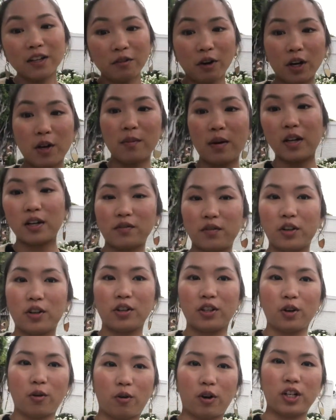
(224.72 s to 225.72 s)
recommend if you're in
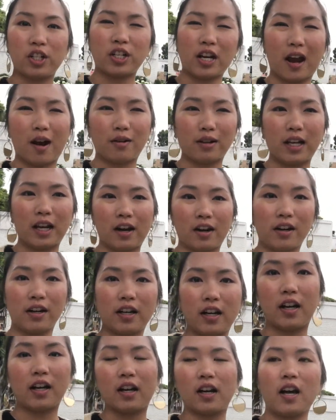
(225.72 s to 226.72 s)
the Orange County
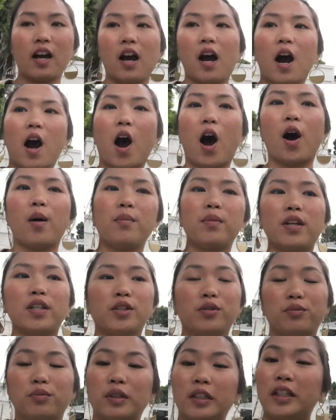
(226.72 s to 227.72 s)
area. Um, it's
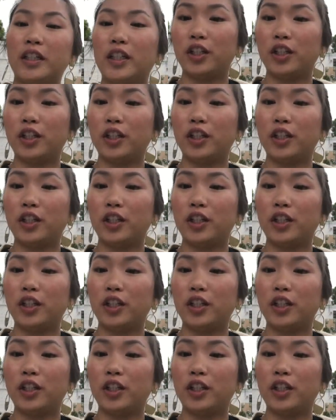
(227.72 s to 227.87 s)
a really